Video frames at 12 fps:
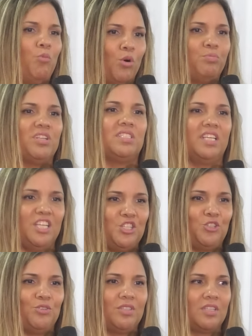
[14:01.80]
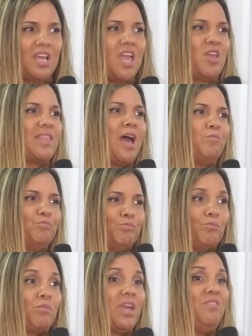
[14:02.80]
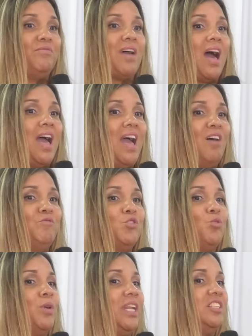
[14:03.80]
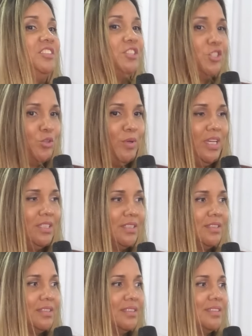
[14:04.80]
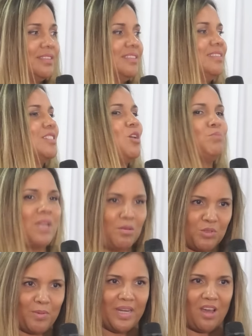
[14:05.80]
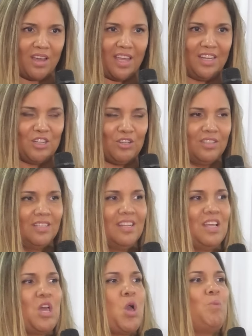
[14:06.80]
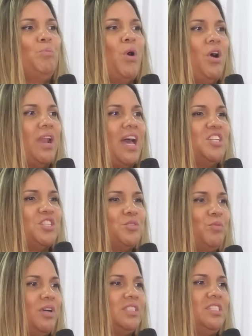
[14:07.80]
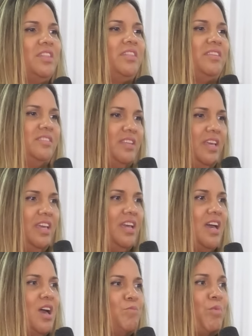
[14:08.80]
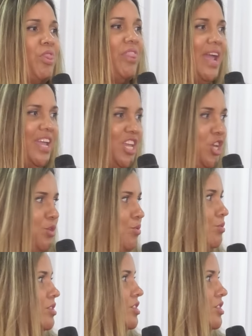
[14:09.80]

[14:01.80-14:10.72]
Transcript: more pressing issues that if I have no one else to do it, sometimes may not get done. But I just want to say thank you